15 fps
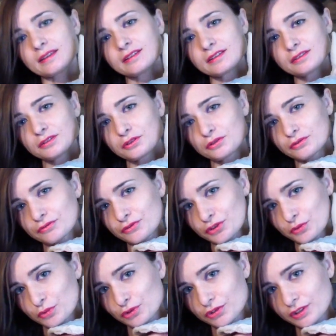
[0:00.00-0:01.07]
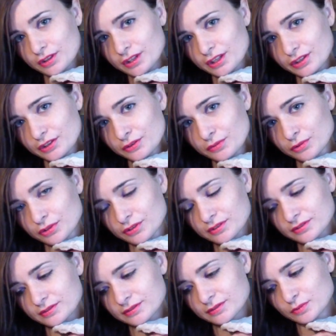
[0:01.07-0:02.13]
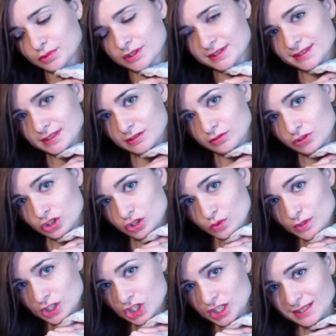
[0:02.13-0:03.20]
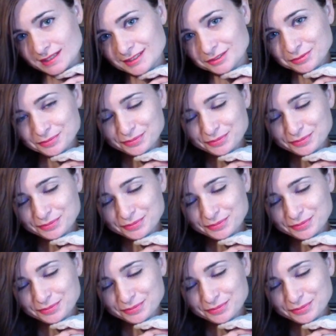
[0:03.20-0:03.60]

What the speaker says: He's a little firmer than the other one. Still squishy.